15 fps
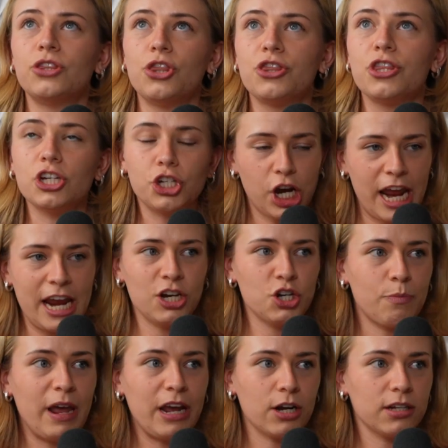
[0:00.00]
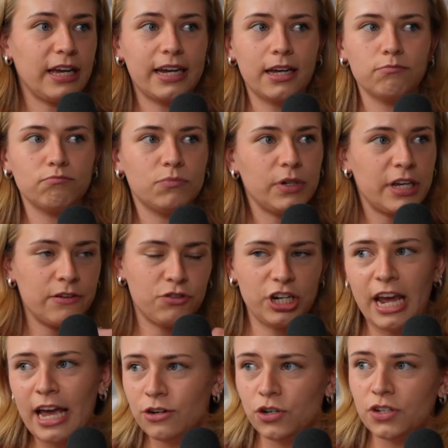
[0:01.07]
the change maker. Like if
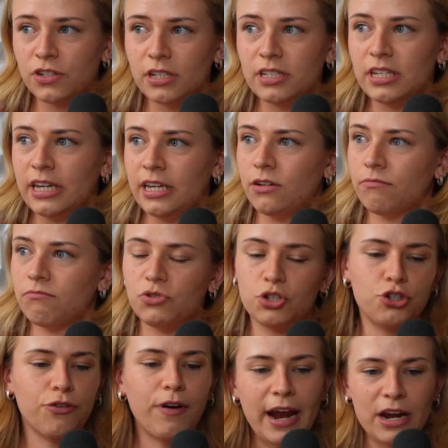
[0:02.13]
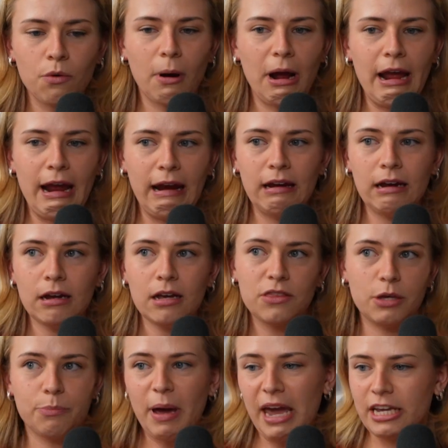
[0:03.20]
she enters a scene straight away,
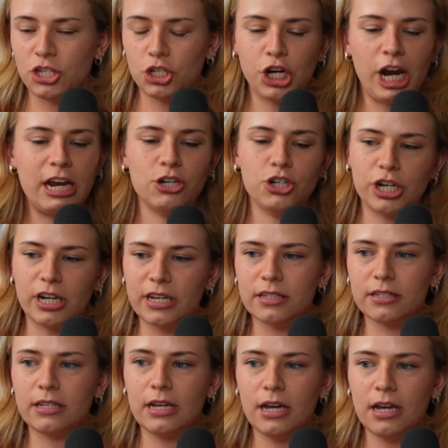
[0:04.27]
the pace changes.